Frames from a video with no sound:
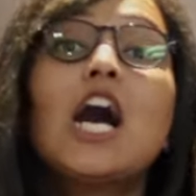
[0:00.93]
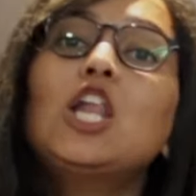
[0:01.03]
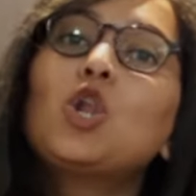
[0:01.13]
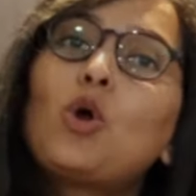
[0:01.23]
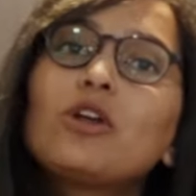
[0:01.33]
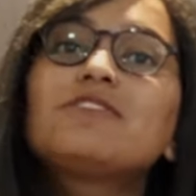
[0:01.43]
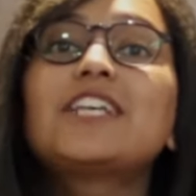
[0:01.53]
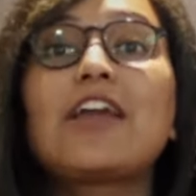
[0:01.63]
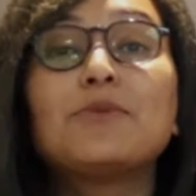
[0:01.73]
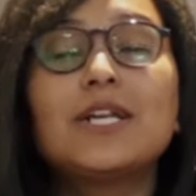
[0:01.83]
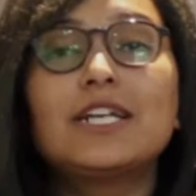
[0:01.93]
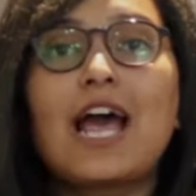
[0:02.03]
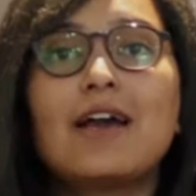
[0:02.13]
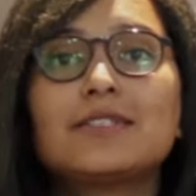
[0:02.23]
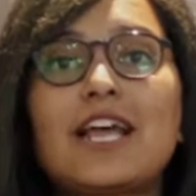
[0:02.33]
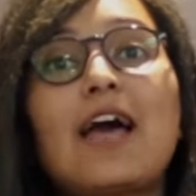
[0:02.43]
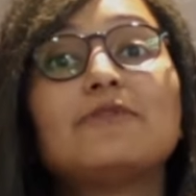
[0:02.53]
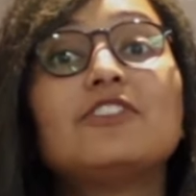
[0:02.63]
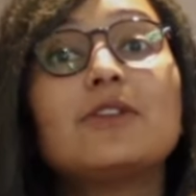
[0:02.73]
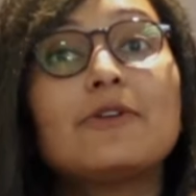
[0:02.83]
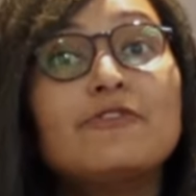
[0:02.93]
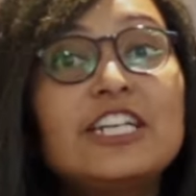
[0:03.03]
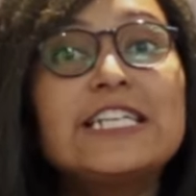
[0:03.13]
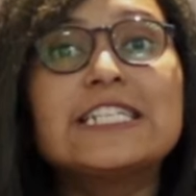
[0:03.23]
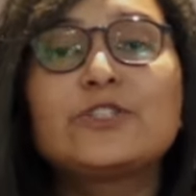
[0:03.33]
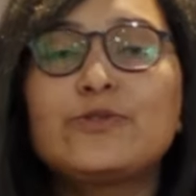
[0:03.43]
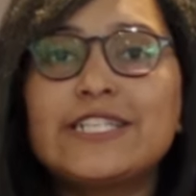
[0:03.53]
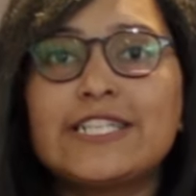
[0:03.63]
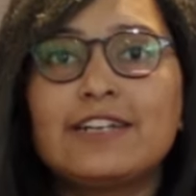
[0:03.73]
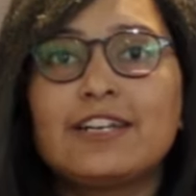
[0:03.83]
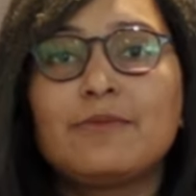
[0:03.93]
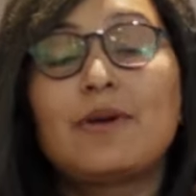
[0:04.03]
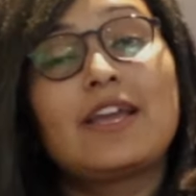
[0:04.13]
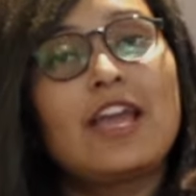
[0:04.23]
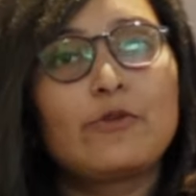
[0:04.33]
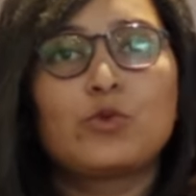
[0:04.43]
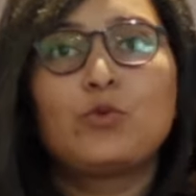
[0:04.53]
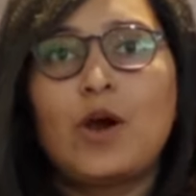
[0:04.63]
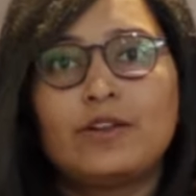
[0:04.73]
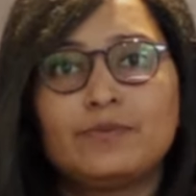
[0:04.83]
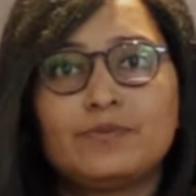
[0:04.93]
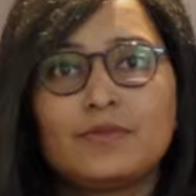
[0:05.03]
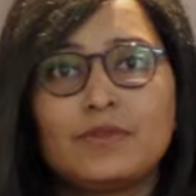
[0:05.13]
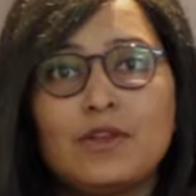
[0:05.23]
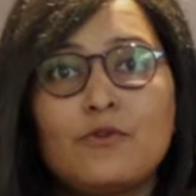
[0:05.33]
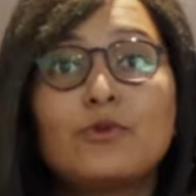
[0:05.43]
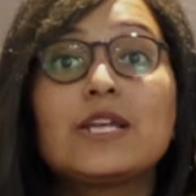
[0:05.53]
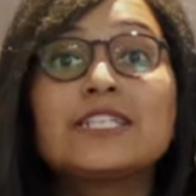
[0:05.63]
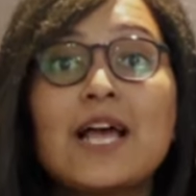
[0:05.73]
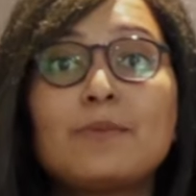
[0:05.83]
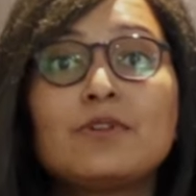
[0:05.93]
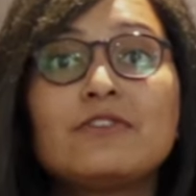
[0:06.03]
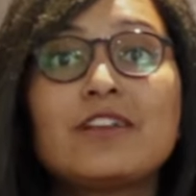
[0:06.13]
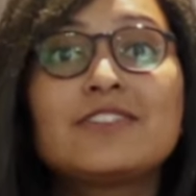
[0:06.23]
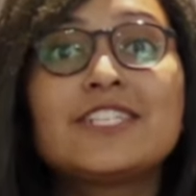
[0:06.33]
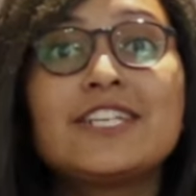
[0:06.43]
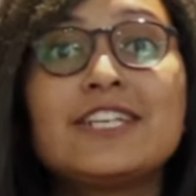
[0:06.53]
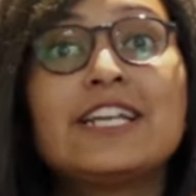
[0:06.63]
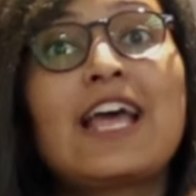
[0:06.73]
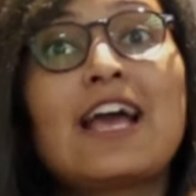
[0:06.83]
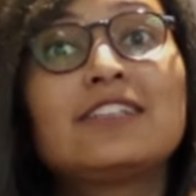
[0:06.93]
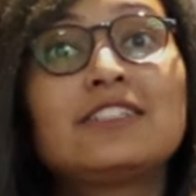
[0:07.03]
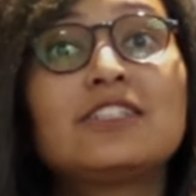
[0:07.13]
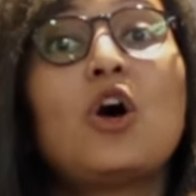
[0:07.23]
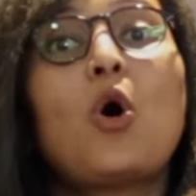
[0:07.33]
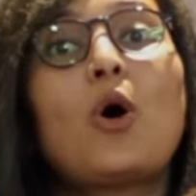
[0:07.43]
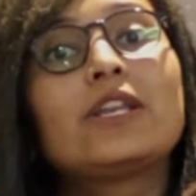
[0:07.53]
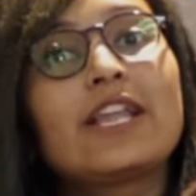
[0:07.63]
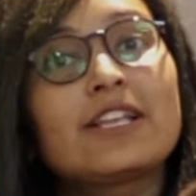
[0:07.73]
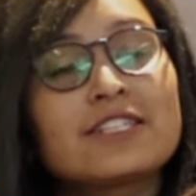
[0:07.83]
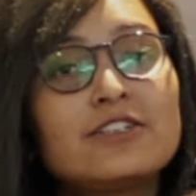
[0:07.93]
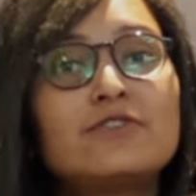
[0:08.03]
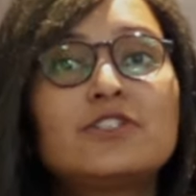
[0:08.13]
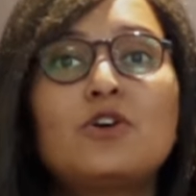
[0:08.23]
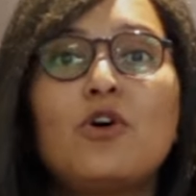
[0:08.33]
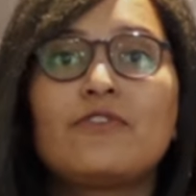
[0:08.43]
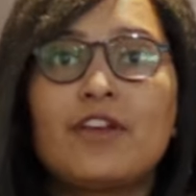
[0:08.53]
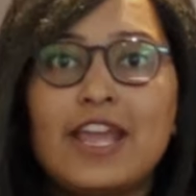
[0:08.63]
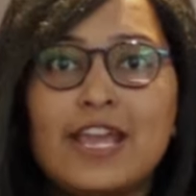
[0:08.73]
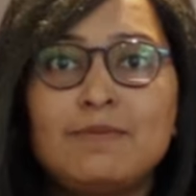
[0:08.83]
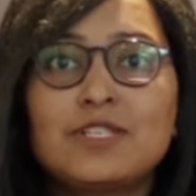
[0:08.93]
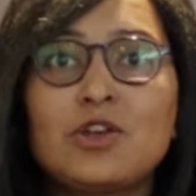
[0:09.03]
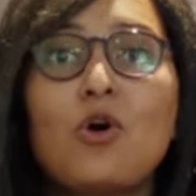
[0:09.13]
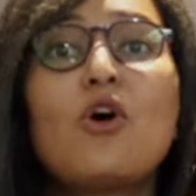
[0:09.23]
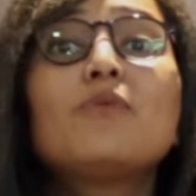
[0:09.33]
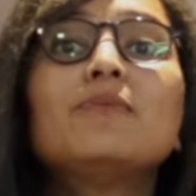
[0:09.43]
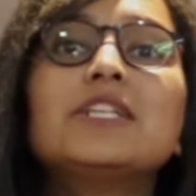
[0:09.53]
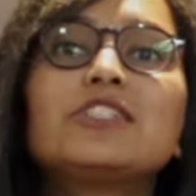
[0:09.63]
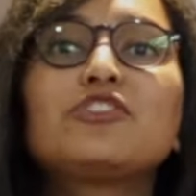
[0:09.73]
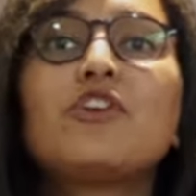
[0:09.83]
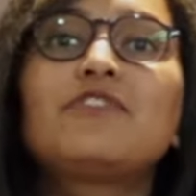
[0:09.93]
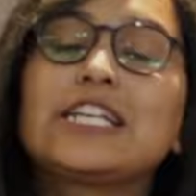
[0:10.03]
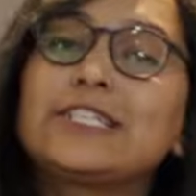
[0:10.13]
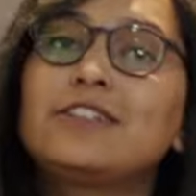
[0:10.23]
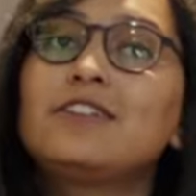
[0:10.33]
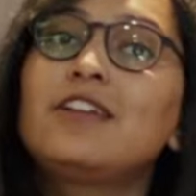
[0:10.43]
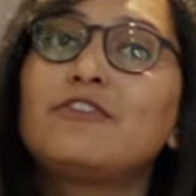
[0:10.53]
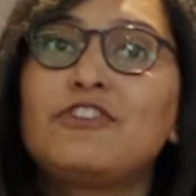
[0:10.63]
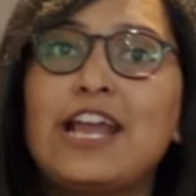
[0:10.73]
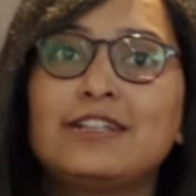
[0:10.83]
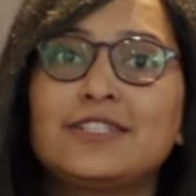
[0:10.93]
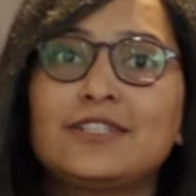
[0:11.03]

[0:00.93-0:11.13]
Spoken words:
a lot of cyber attacks have been witnessed recently by everyone. For example, we have seen attacks on server of AIIMS or Ministry of External Affairs.